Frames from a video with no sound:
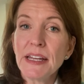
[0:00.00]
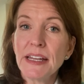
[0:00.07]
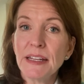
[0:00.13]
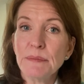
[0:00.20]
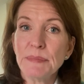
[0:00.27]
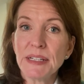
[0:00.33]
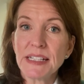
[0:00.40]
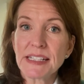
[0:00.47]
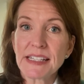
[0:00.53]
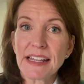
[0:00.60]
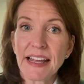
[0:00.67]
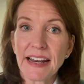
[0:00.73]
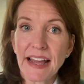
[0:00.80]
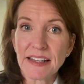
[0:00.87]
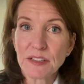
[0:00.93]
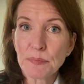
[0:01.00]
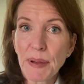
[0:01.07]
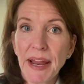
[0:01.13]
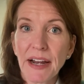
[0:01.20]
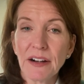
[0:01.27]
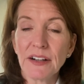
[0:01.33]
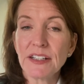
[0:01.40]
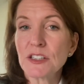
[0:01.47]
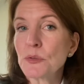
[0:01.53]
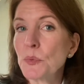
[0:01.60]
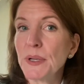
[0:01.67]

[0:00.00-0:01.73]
It means that as parents,